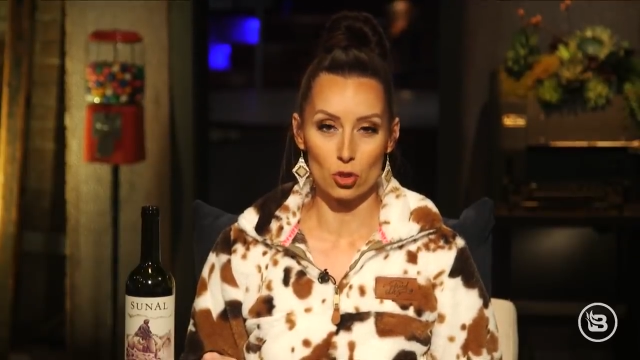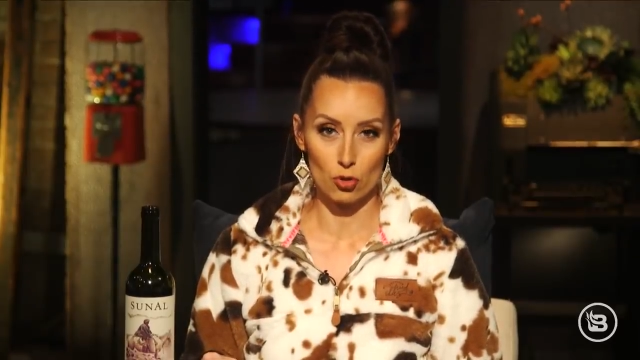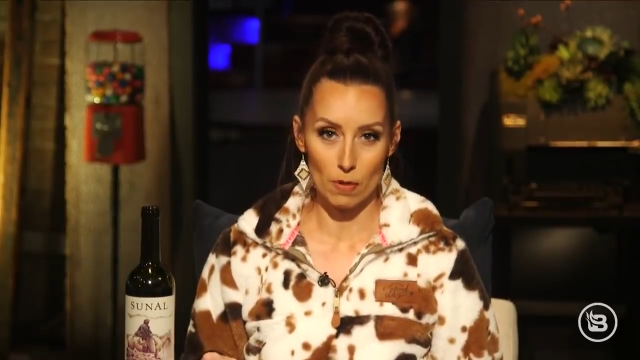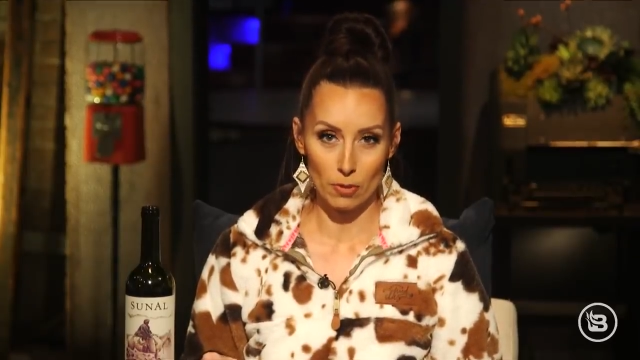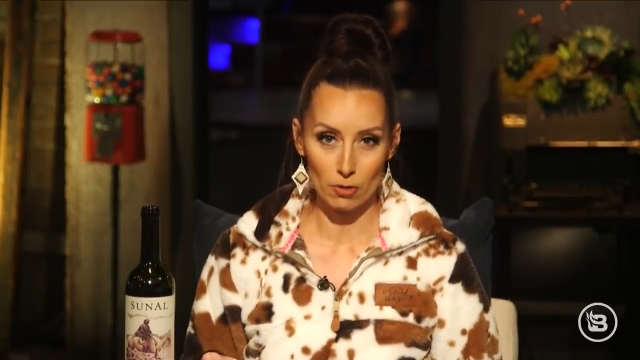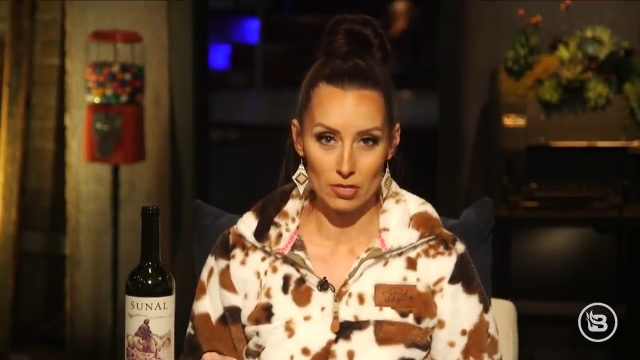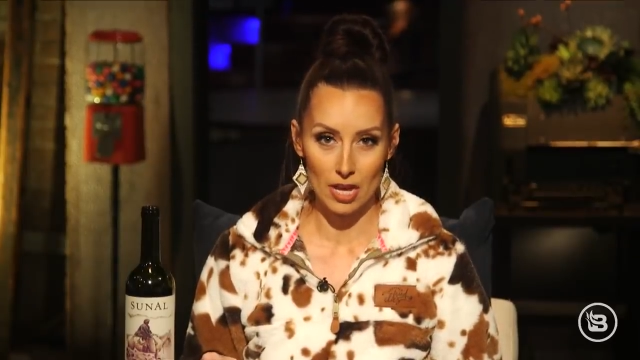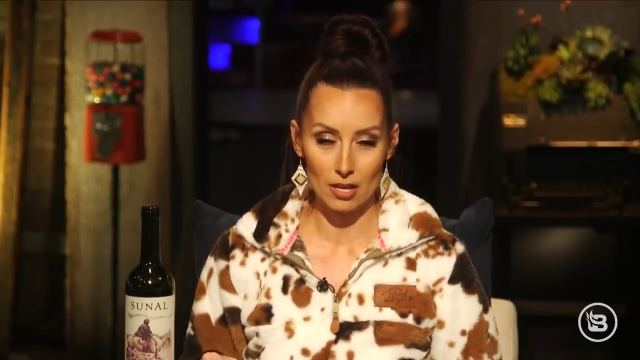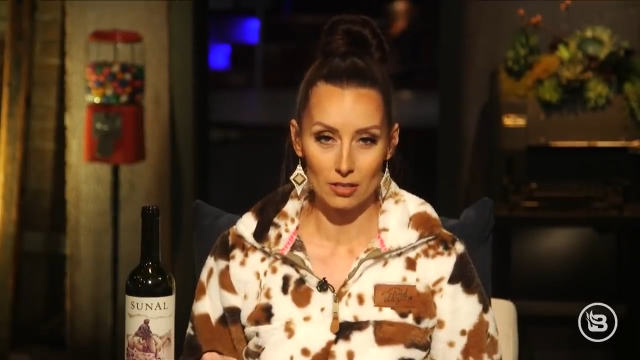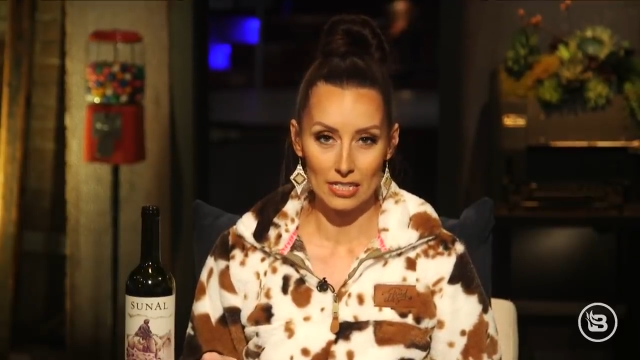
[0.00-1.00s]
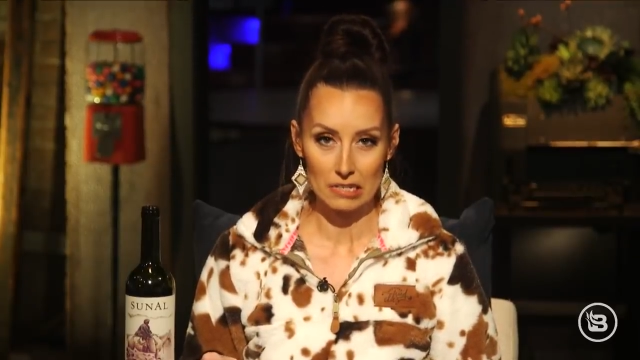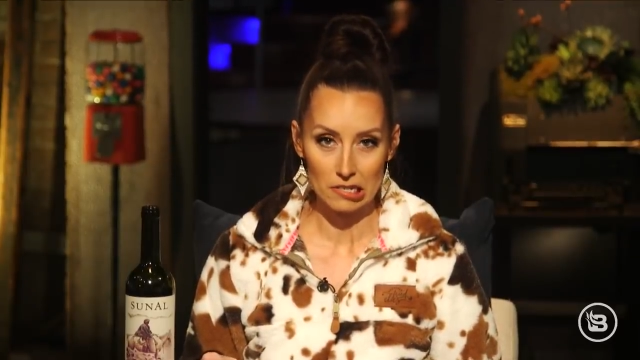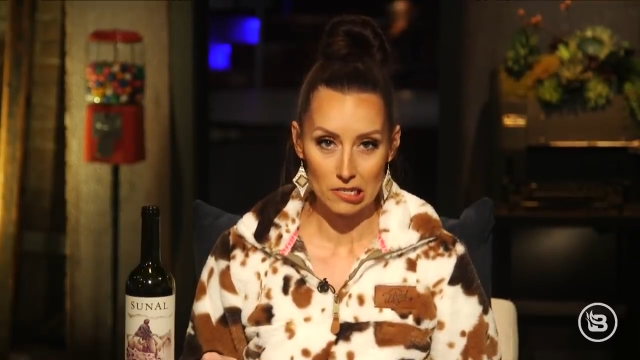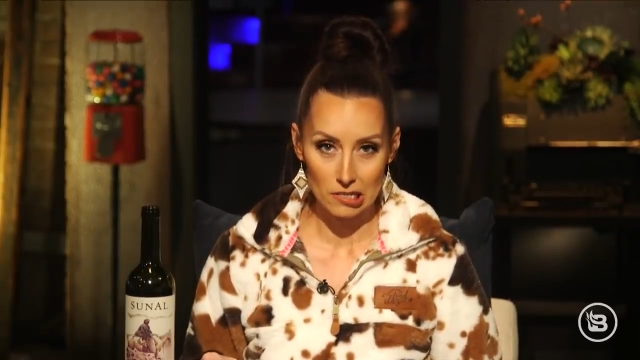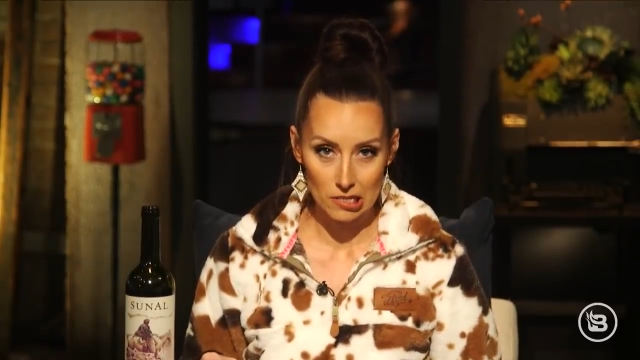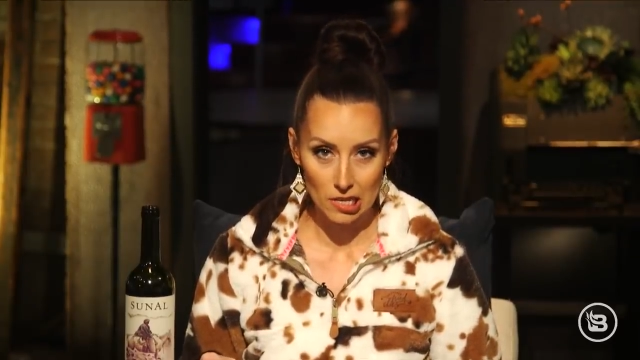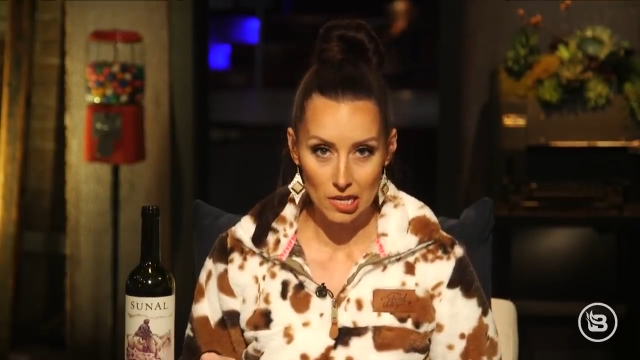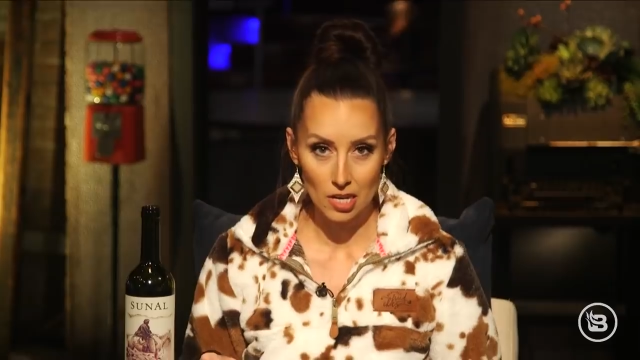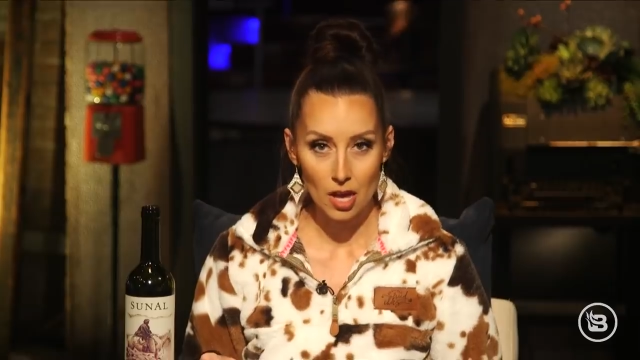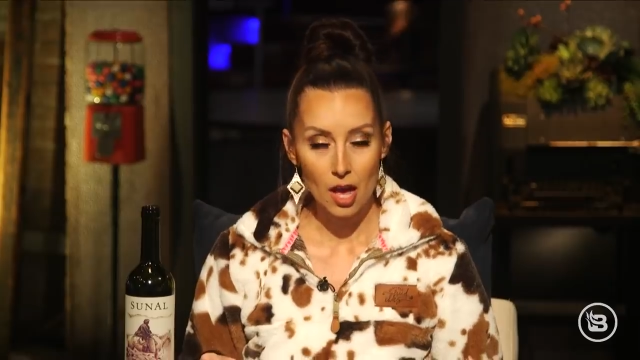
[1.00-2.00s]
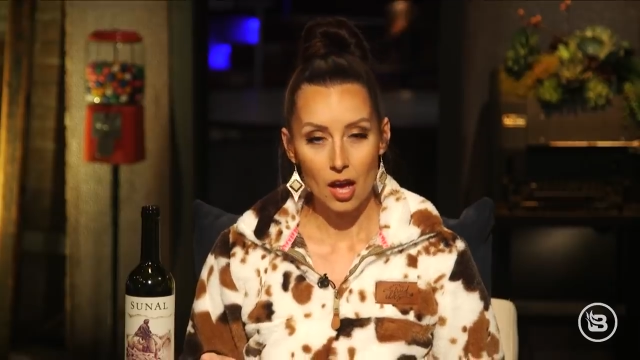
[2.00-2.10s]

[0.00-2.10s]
Trump Hotel in D.C.,